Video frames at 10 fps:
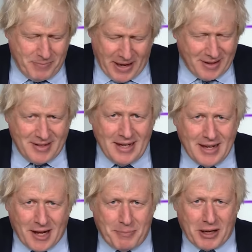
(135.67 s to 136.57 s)

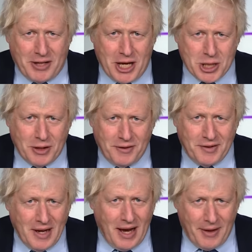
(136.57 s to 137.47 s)
exceeded
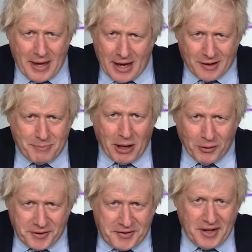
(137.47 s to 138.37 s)
expectations. They
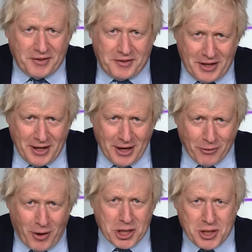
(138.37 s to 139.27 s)
expelled 60
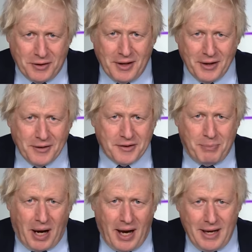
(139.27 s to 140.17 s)
Russian
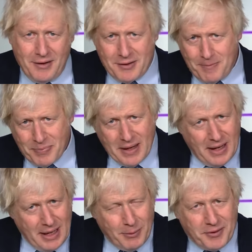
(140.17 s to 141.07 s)
spies.
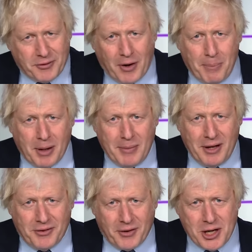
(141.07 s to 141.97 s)
It was the Trump
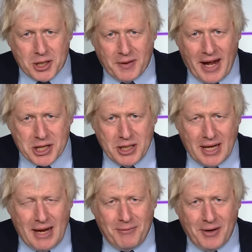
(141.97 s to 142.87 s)
administration that actually
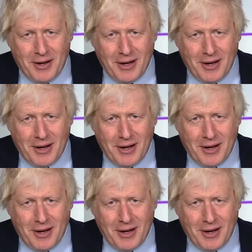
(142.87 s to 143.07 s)
gave